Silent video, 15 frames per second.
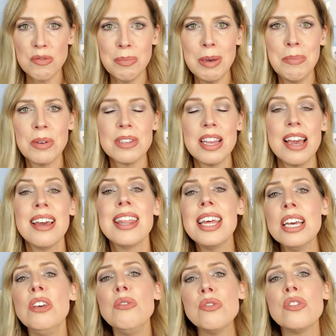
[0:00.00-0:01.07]
of people saying,
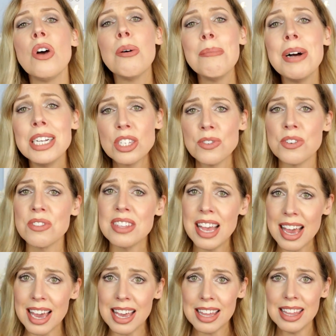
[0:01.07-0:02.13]
Thank you so much for
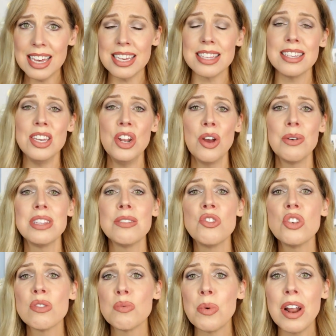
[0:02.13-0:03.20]
saying this. You know, it's
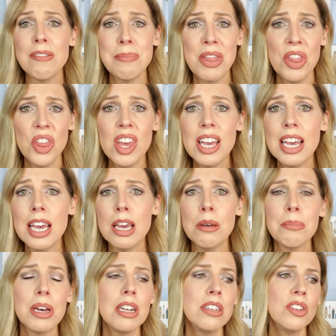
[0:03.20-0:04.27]
just what I've been
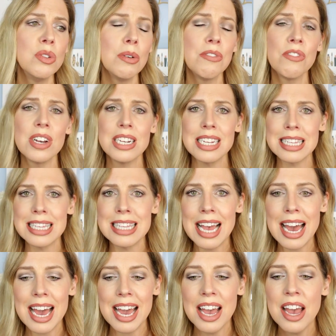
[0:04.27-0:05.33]
thinking, but too afraid to
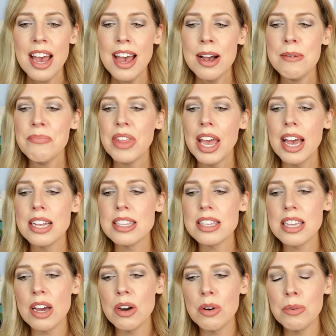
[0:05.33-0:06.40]
say. And
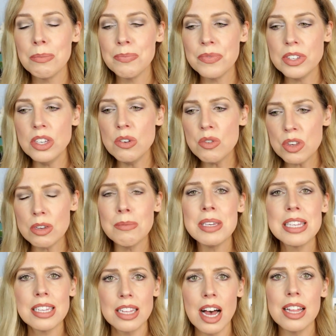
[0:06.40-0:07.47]
so YouTube
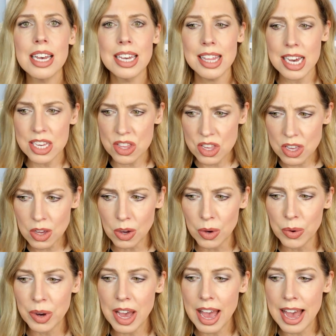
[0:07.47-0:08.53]
is a lot like that
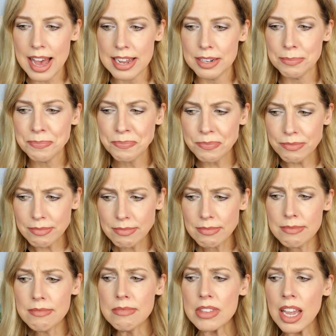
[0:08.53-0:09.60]
too. And
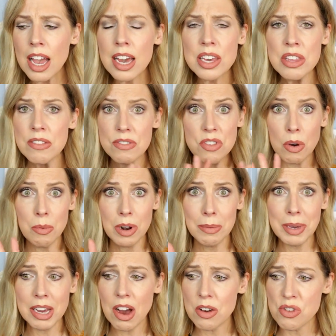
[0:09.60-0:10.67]
I don't want
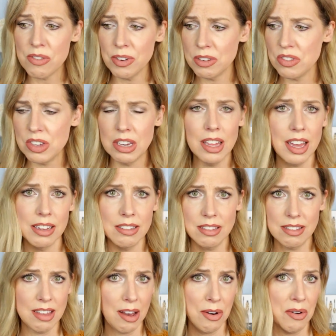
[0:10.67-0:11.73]
to be controversial,
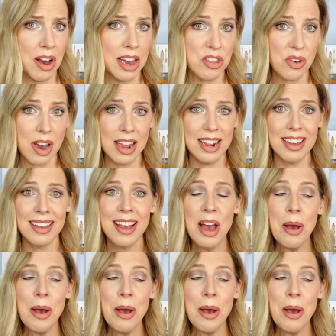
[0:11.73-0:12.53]
so I try to,